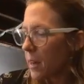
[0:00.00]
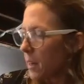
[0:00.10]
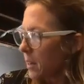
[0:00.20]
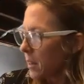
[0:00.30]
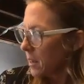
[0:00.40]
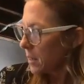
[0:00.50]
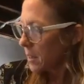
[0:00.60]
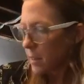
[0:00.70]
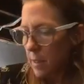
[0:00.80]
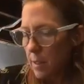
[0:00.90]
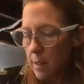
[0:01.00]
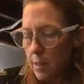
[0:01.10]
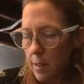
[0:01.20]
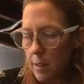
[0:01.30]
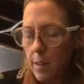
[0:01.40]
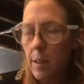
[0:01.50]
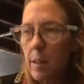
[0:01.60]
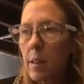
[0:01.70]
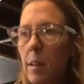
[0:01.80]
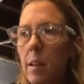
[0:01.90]
Yeah, it's
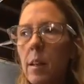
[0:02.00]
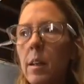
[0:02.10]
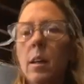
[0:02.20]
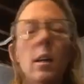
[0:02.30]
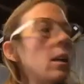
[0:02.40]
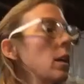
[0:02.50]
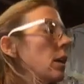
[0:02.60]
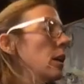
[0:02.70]
very light.